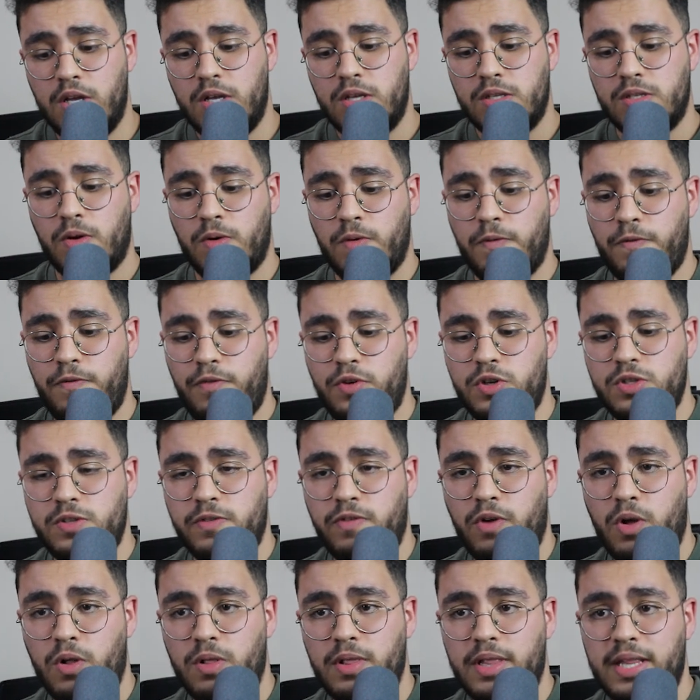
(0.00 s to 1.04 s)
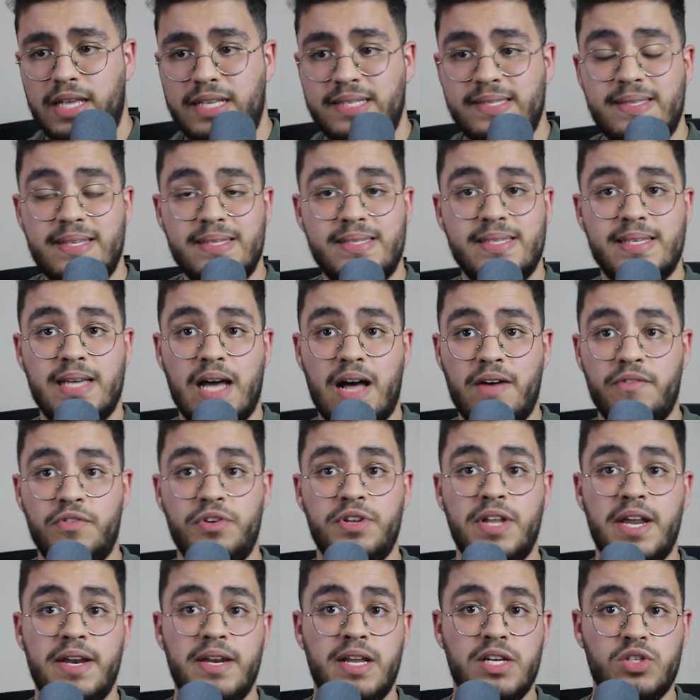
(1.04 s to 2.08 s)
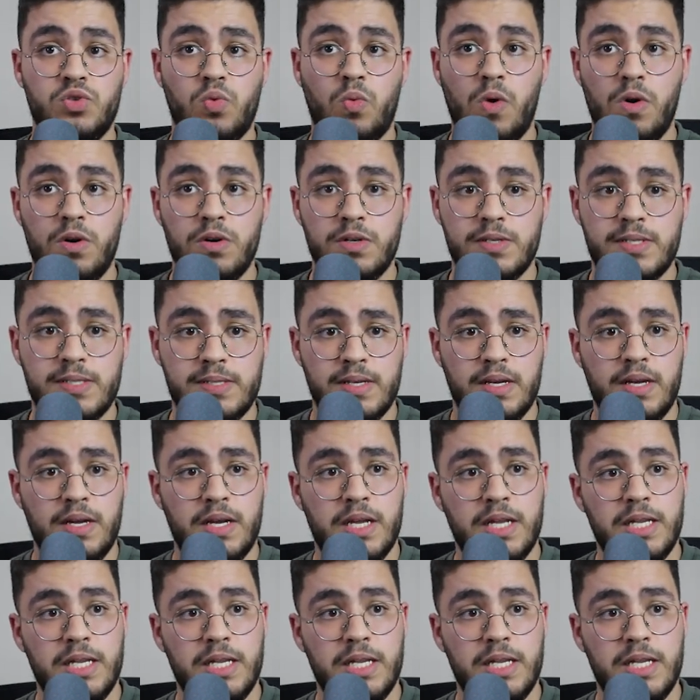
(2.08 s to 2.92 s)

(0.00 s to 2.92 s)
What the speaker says: So first of all, let's discover the networks